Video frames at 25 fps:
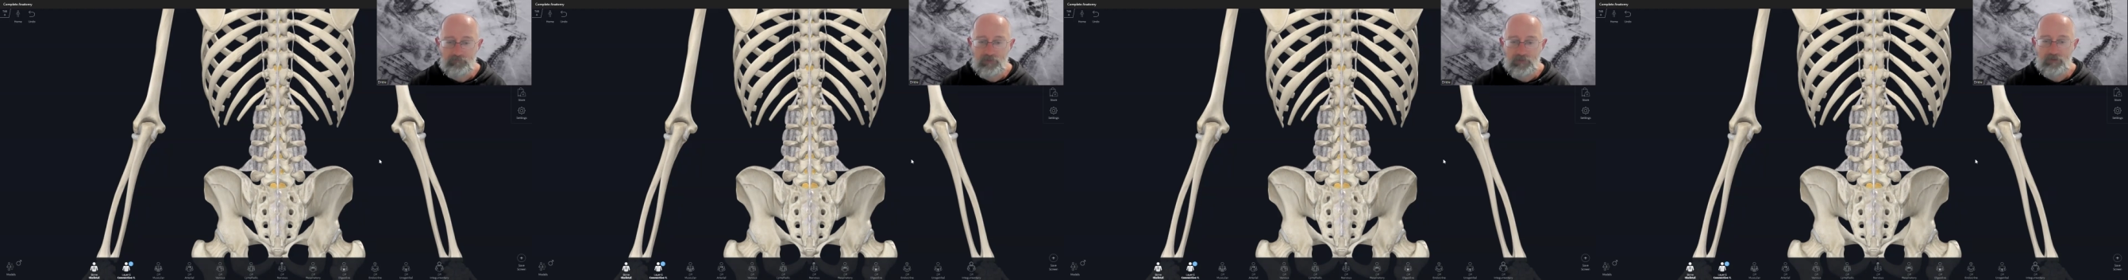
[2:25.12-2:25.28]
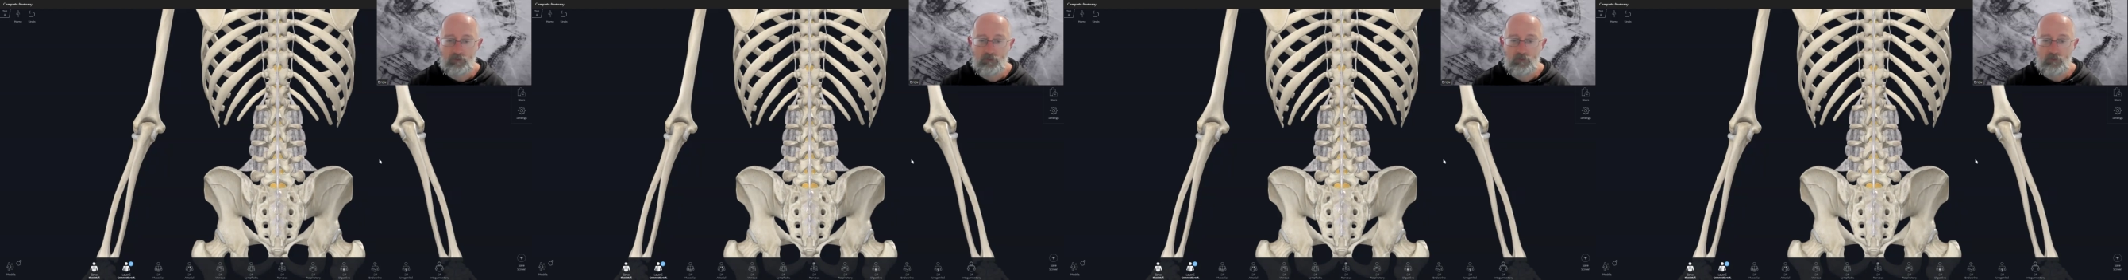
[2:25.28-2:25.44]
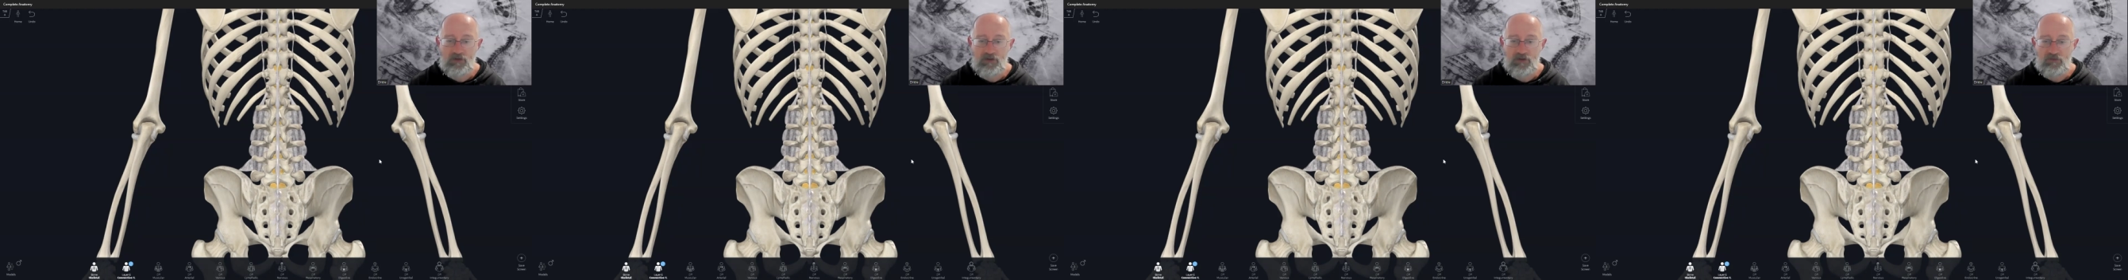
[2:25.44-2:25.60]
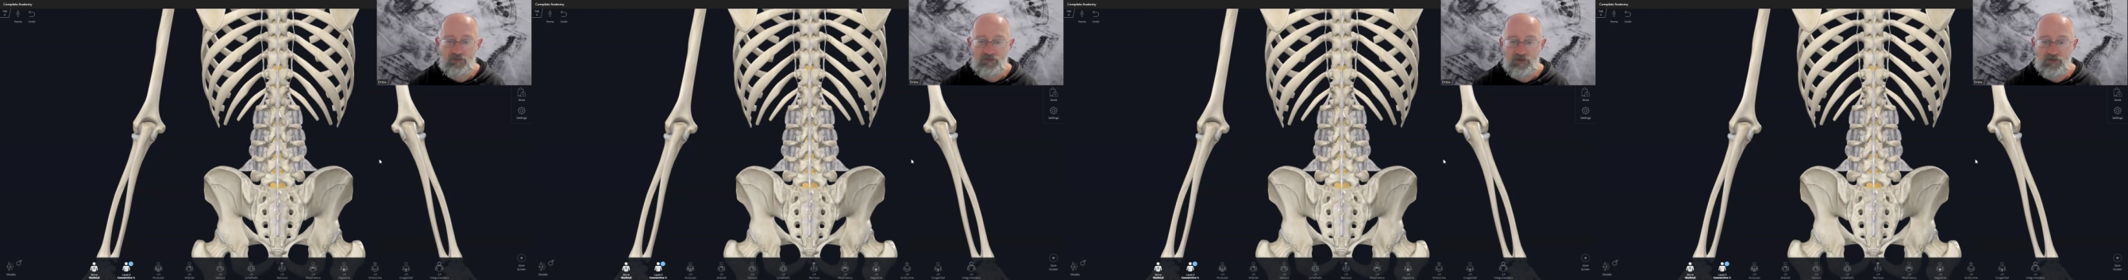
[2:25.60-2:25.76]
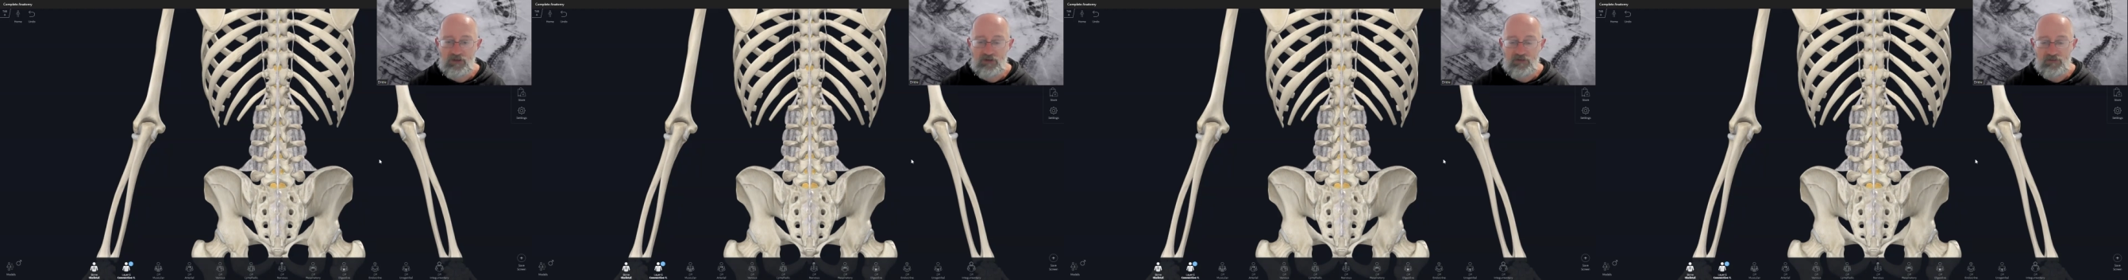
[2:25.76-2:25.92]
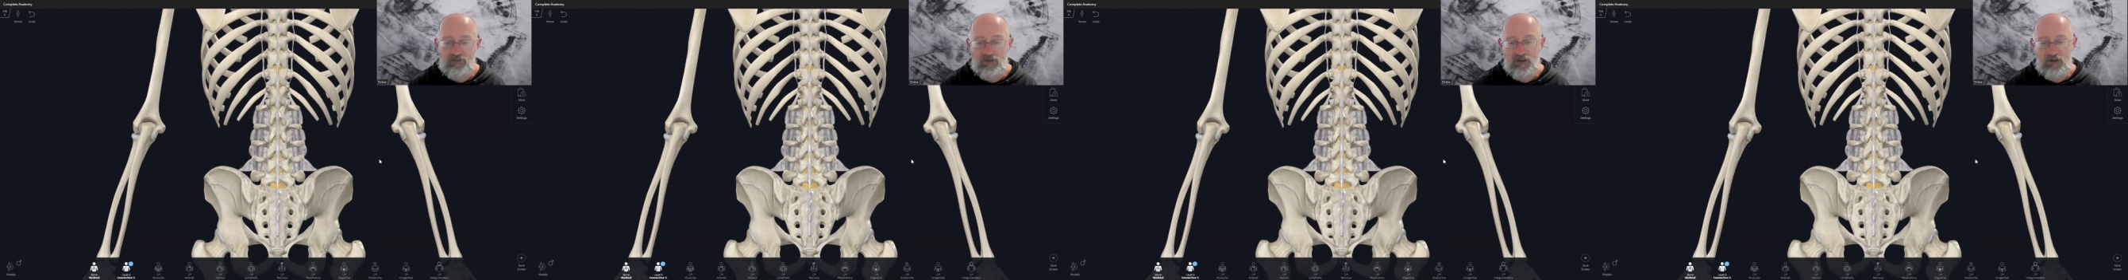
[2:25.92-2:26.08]
And all these
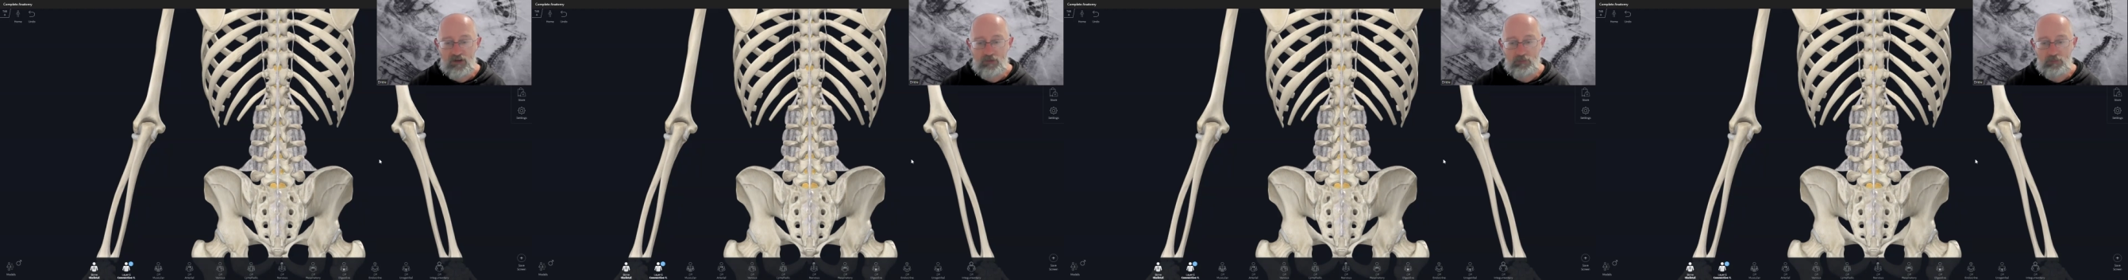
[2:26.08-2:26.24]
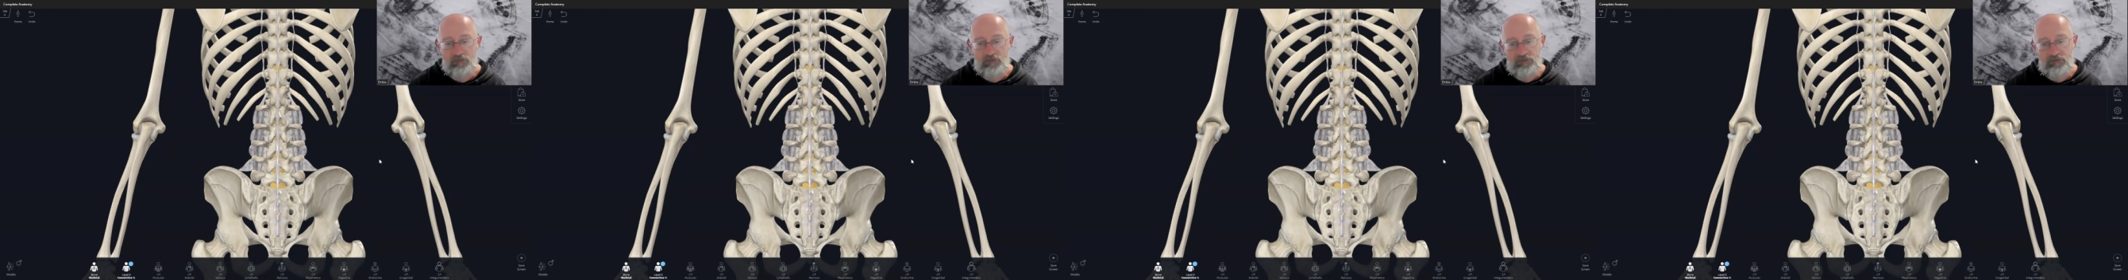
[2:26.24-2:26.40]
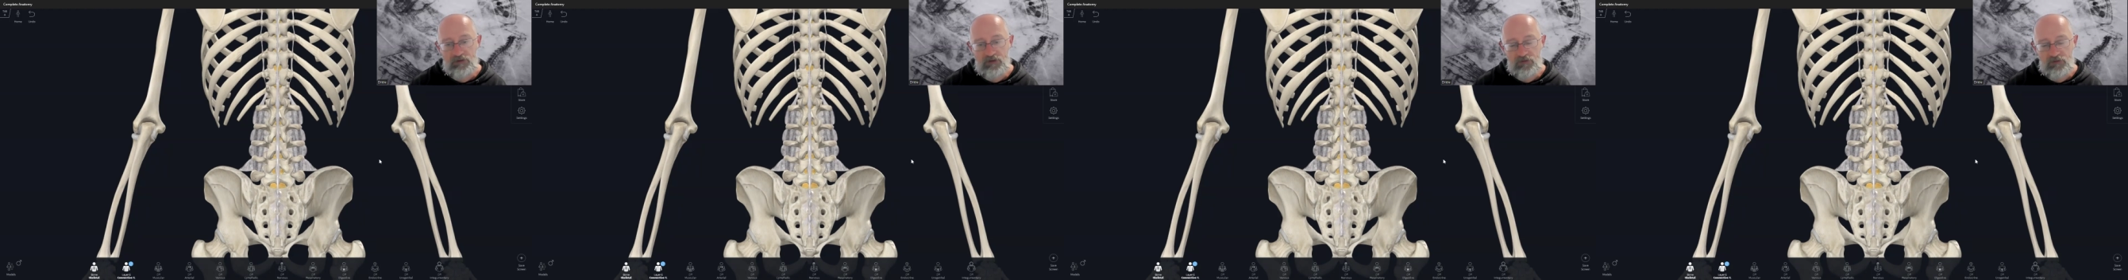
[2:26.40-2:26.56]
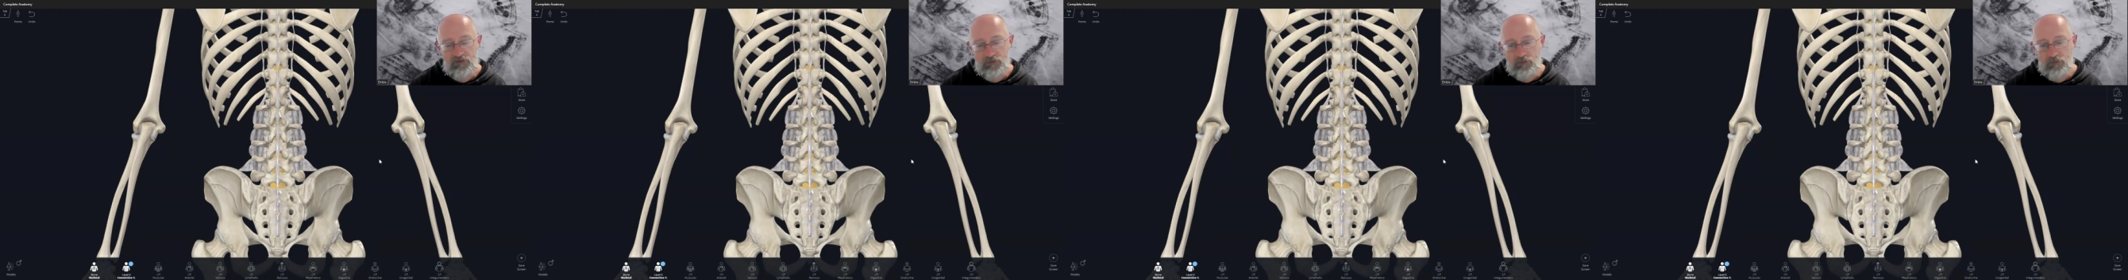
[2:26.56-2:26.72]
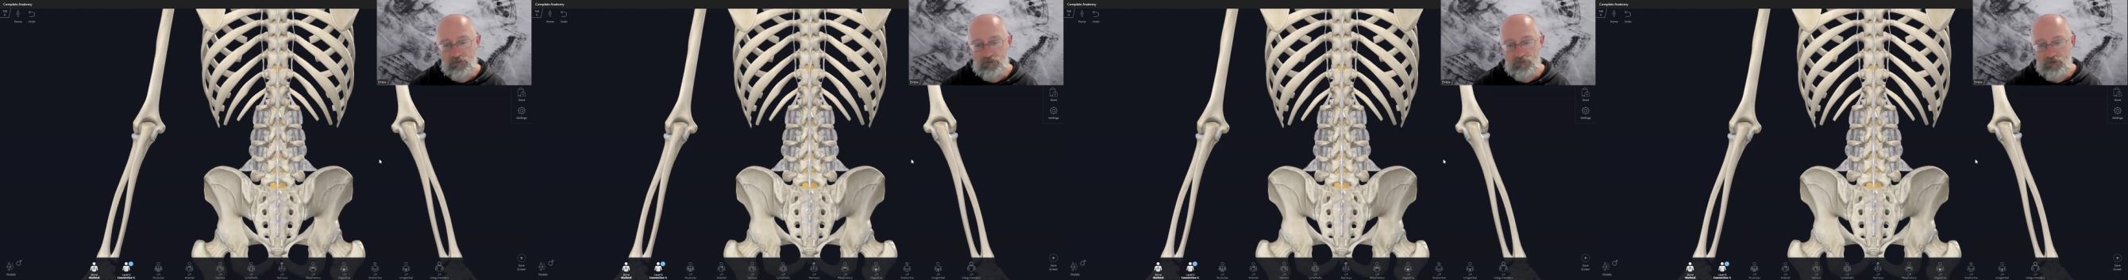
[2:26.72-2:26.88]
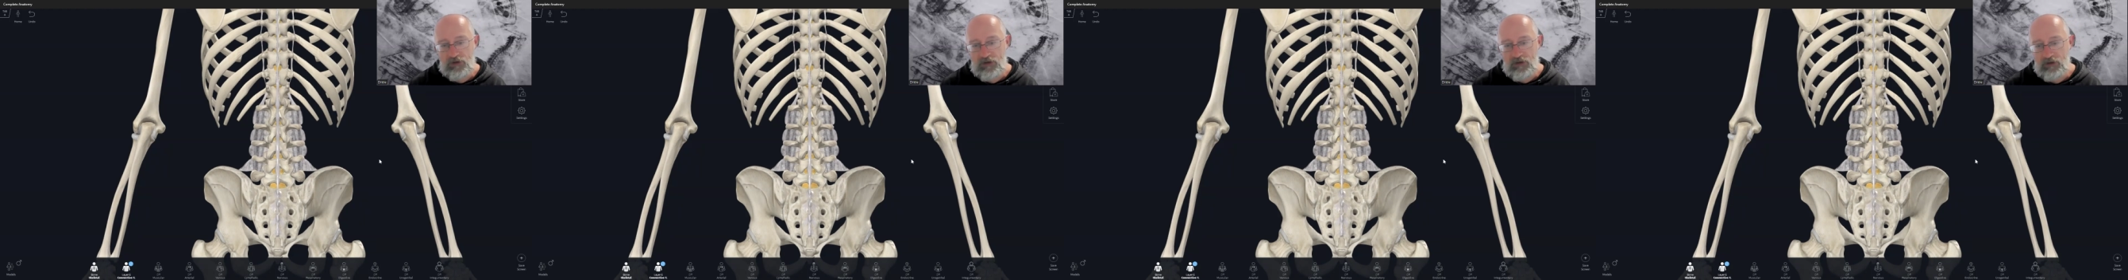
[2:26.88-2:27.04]
things need to be
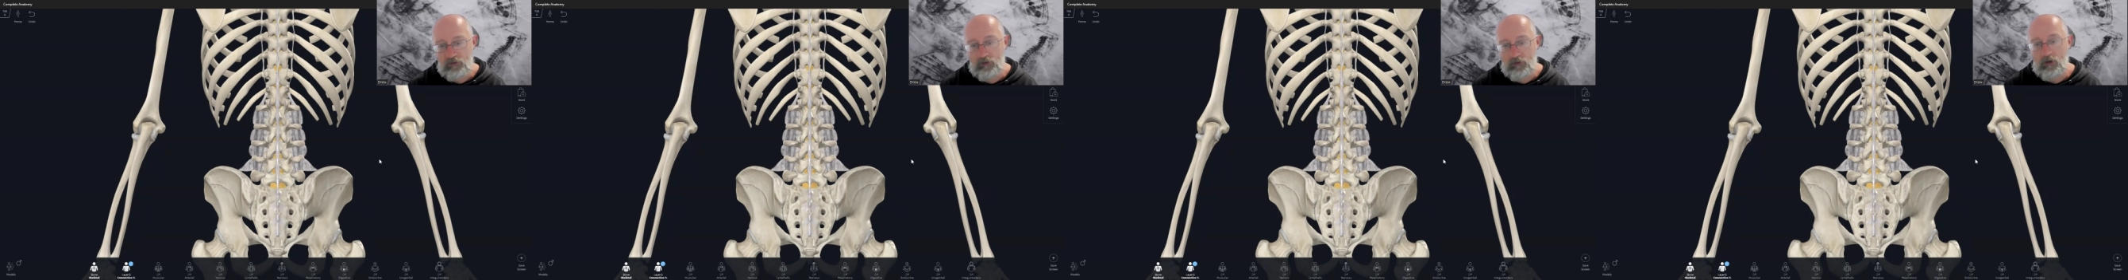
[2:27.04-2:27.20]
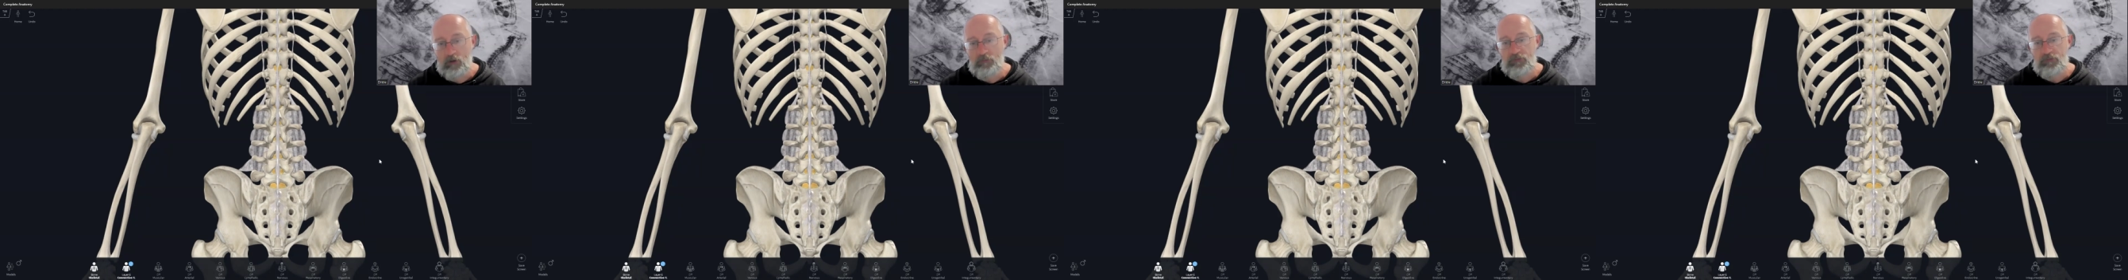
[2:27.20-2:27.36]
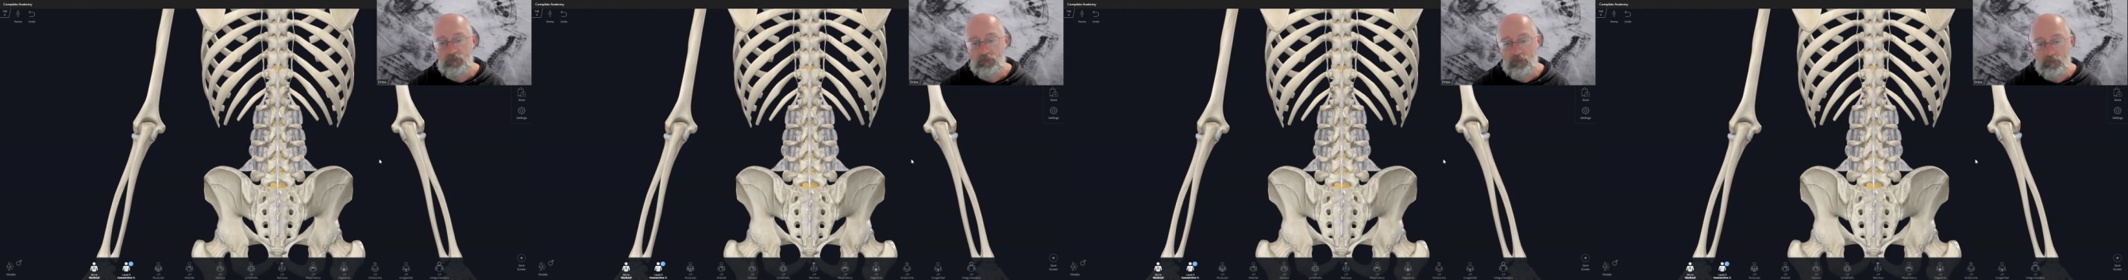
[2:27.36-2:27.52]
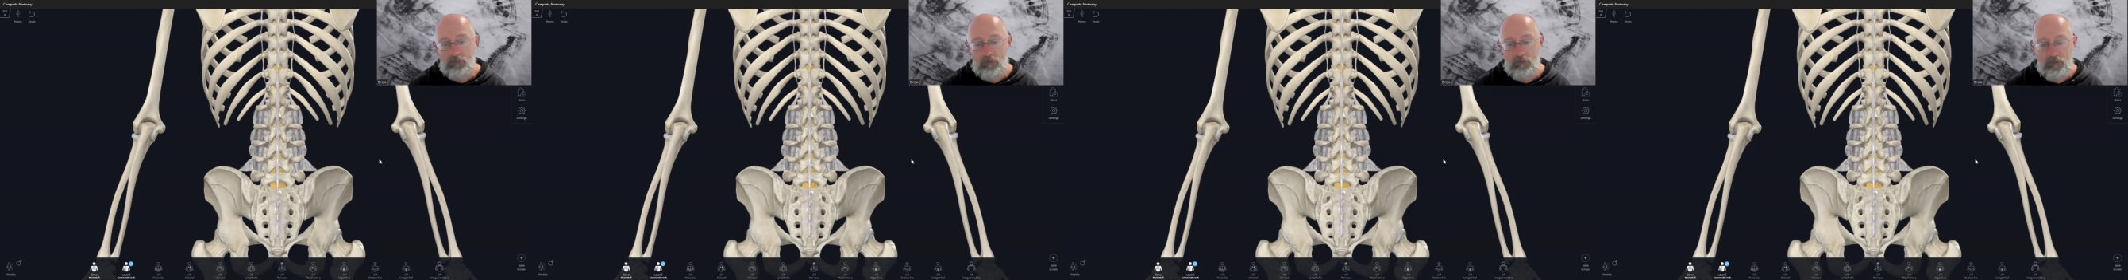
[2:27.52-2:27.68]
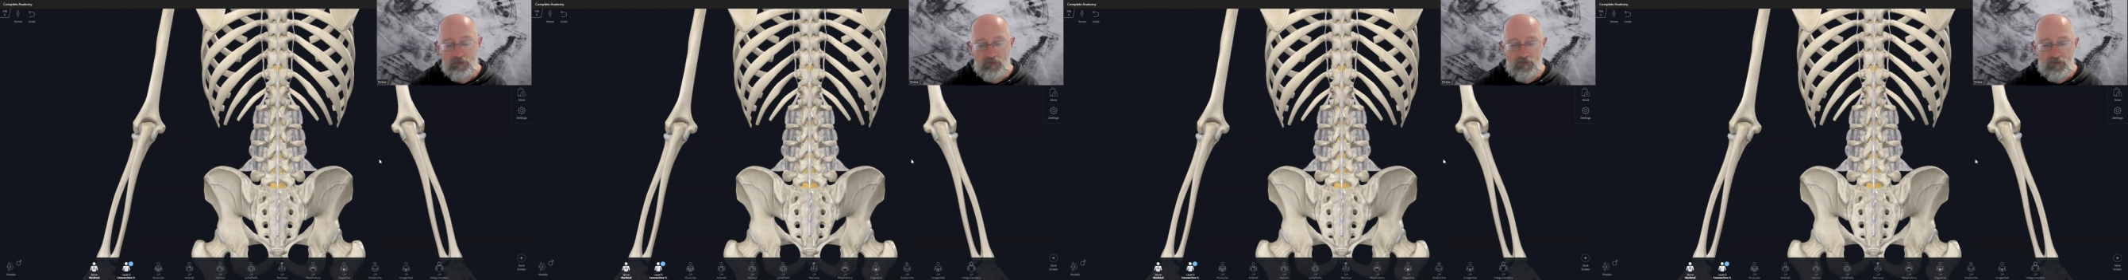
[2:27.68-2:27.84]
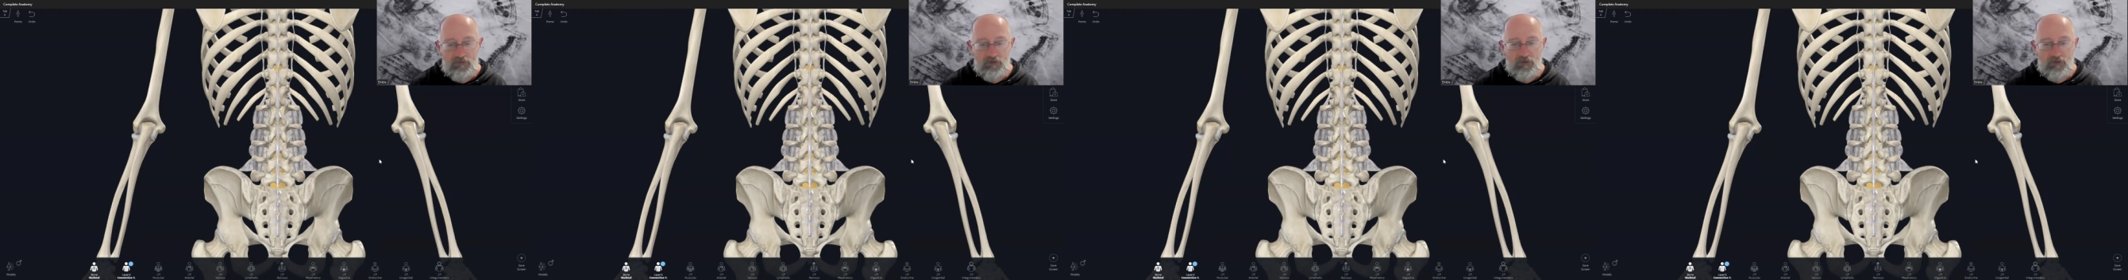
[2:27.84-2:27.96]
restored so you get optimal movement.